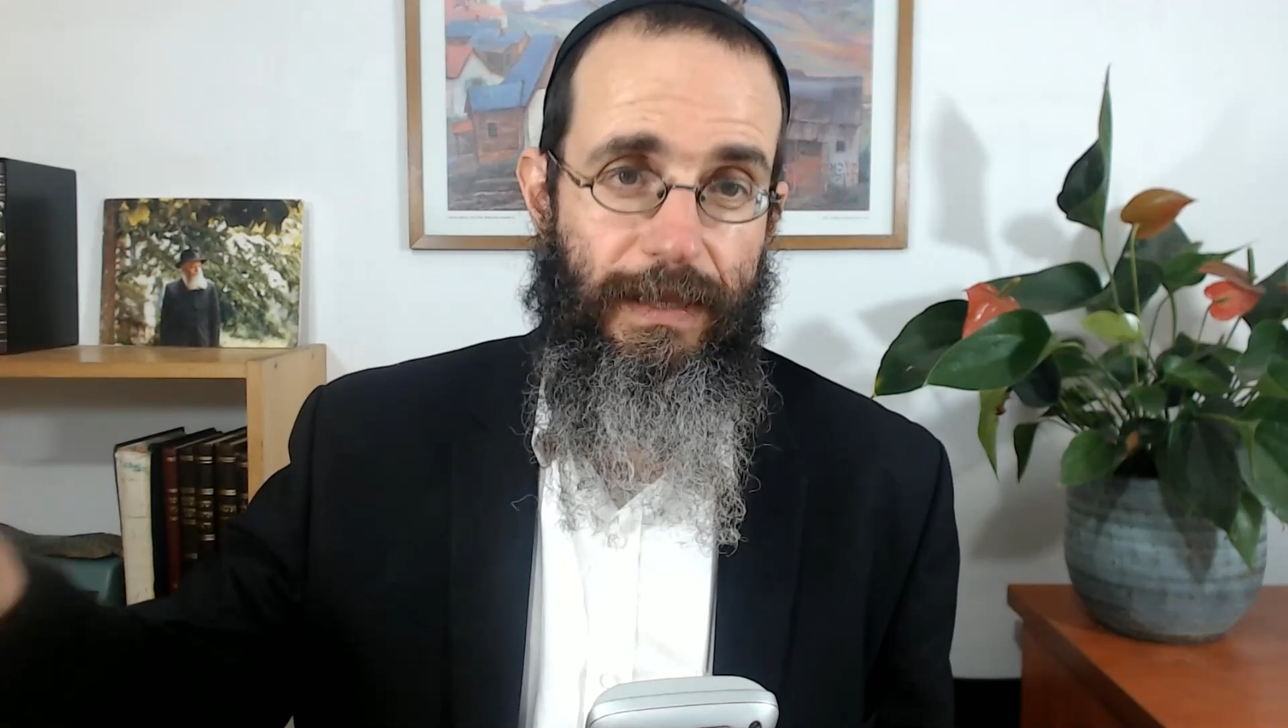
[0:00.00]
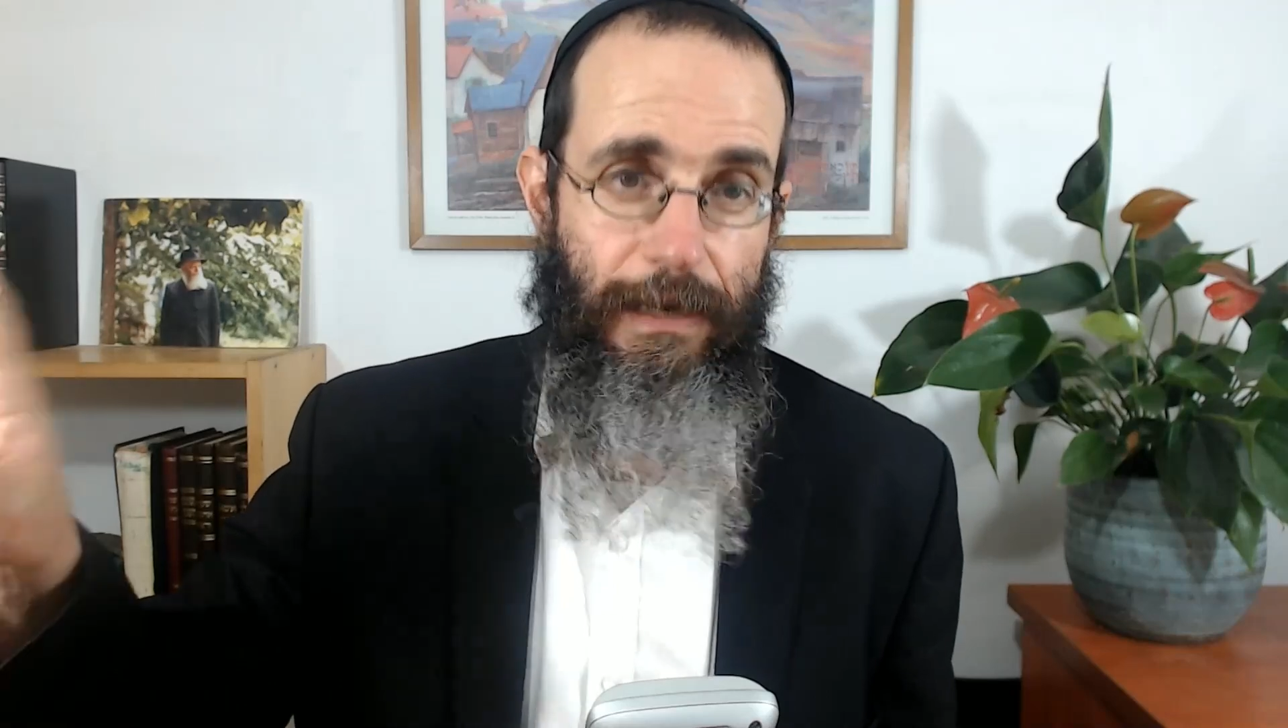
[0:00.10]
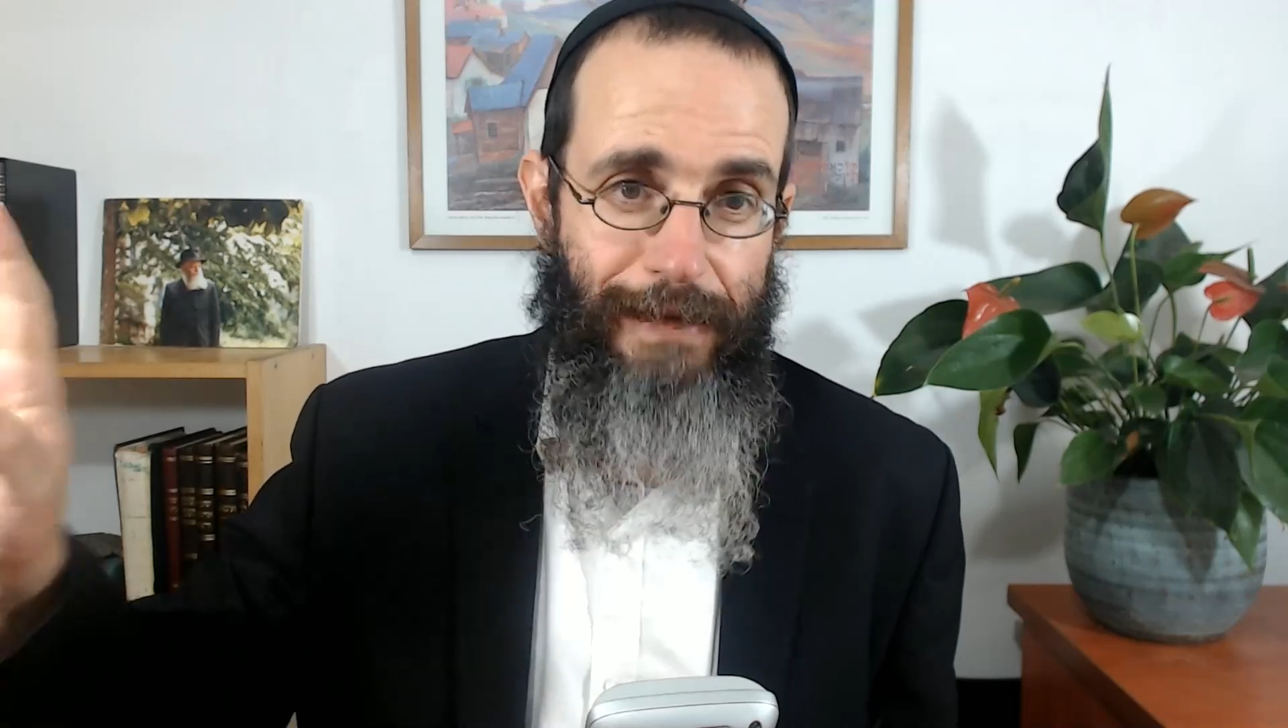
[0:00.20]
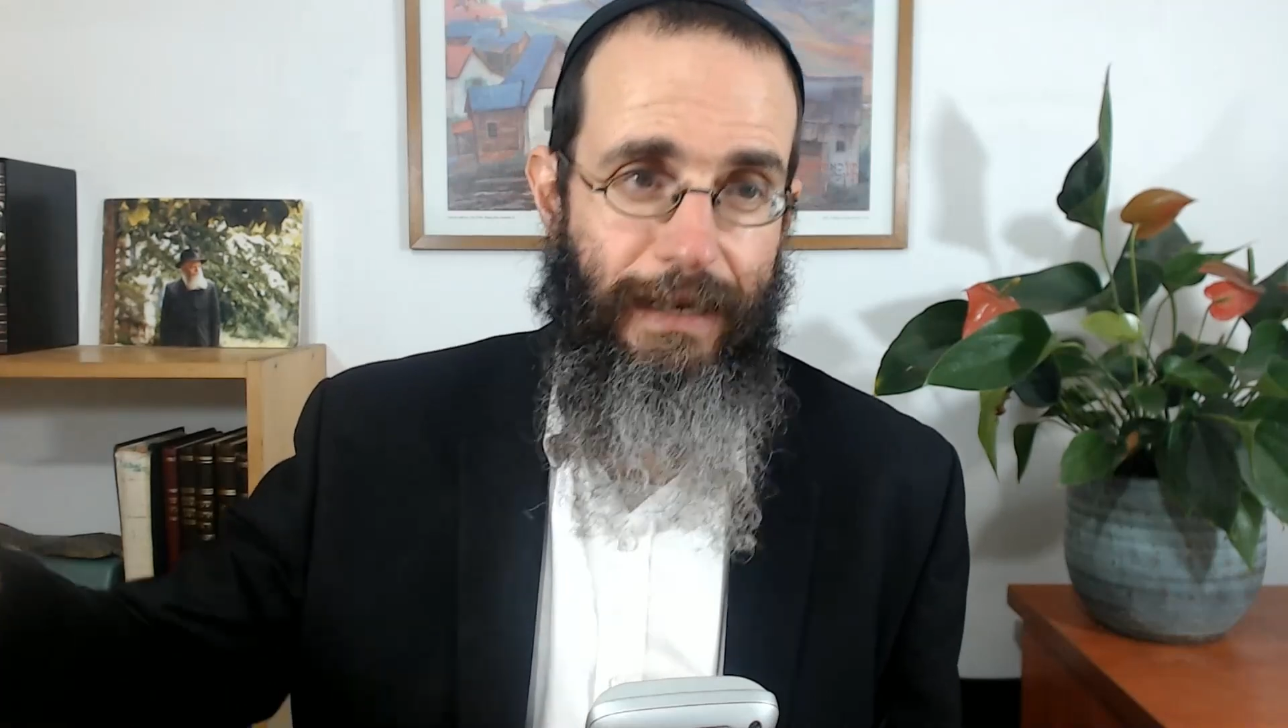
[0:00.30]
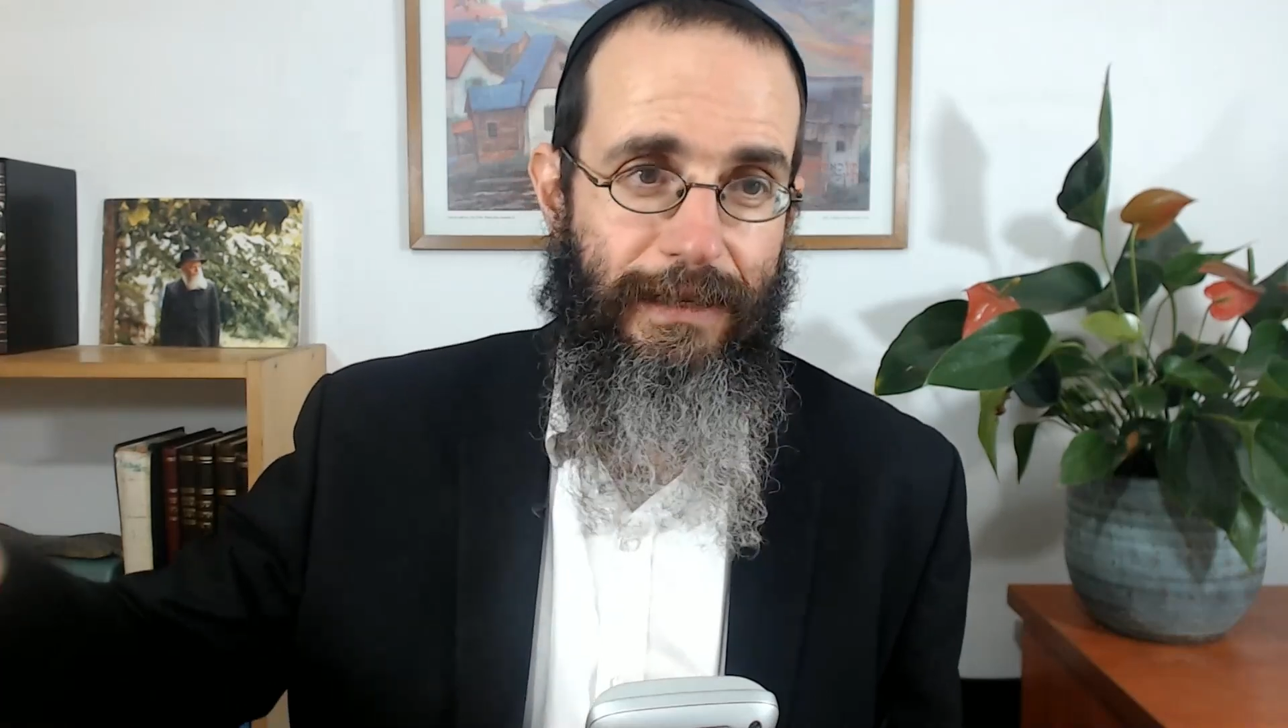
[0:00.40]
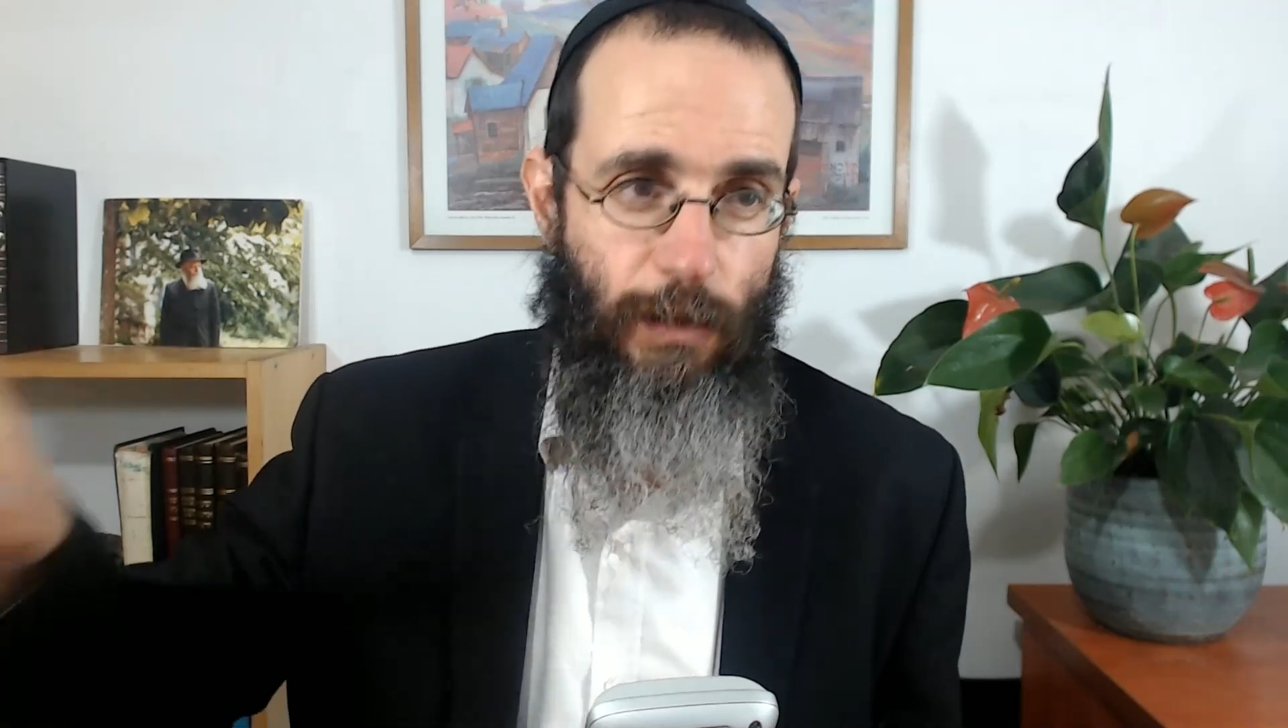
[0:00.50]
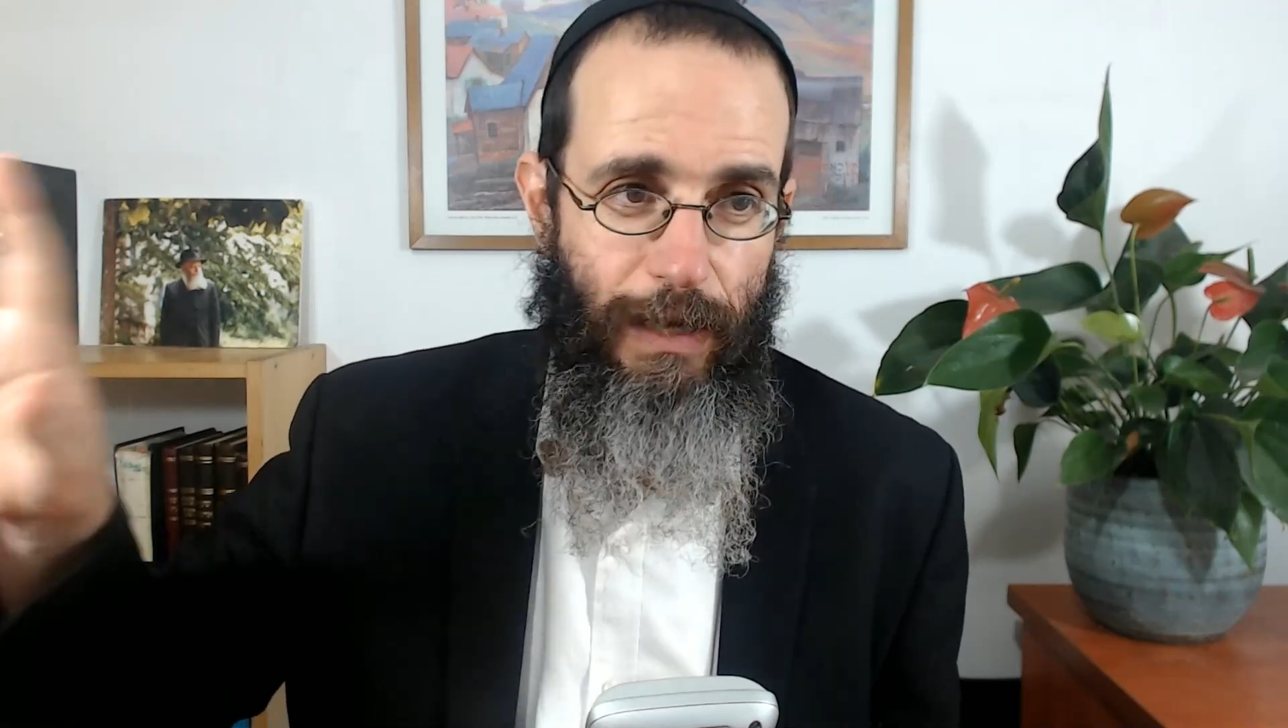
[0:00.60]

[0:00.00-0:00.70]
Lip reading: the Iranians